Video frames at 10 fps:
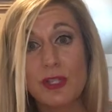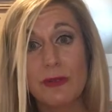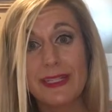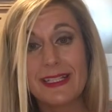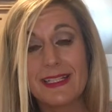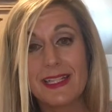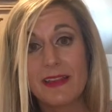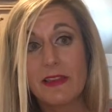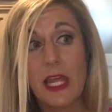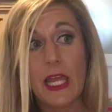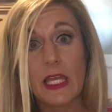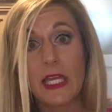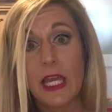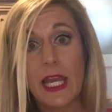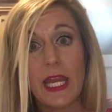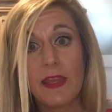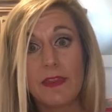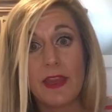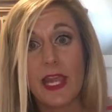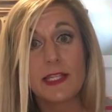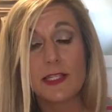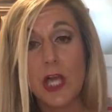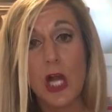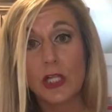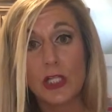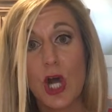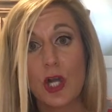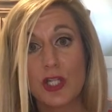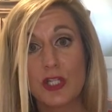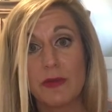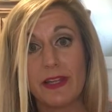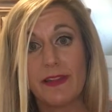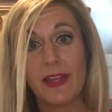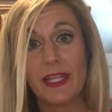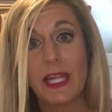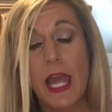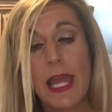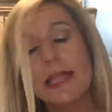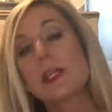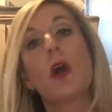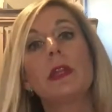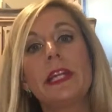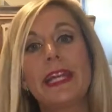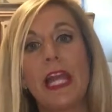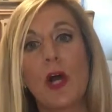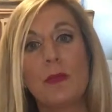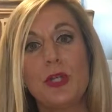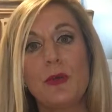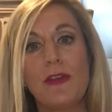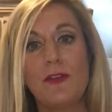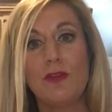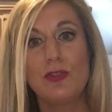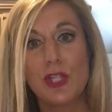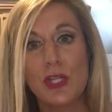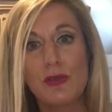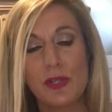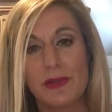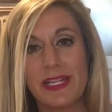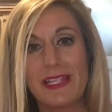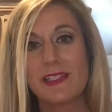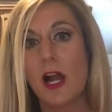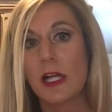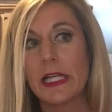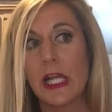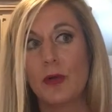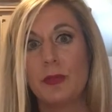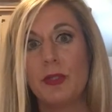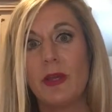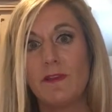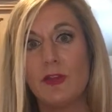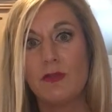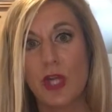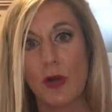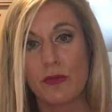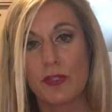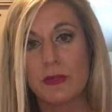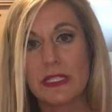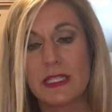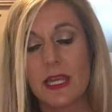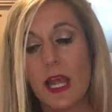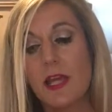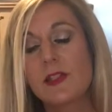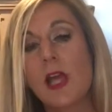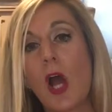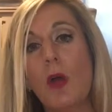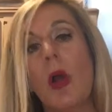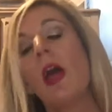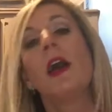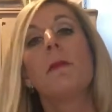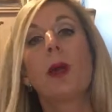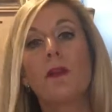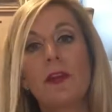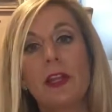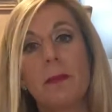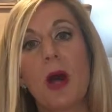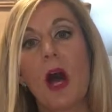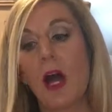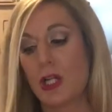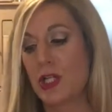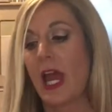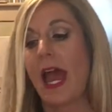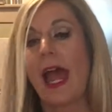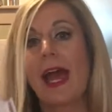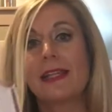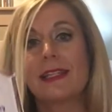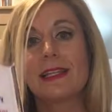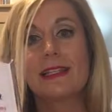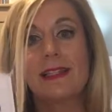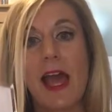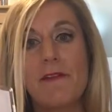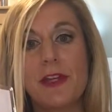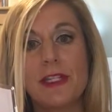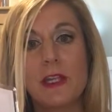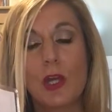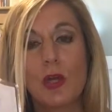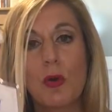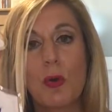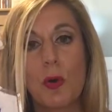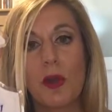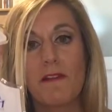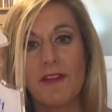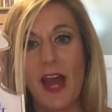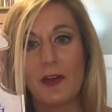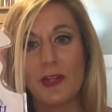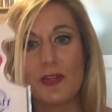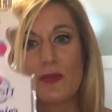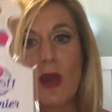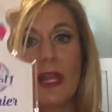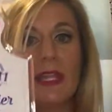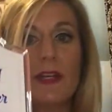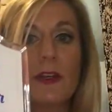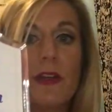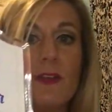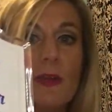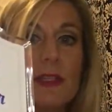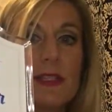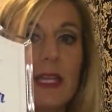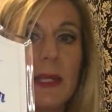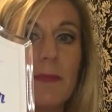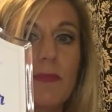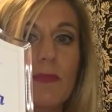do it, then it's not going to cost you anything. It's only going to help you if you do it. It's not going to help you if you don't do it. So Perfectly Posh has 7 core values right here, if you can see it.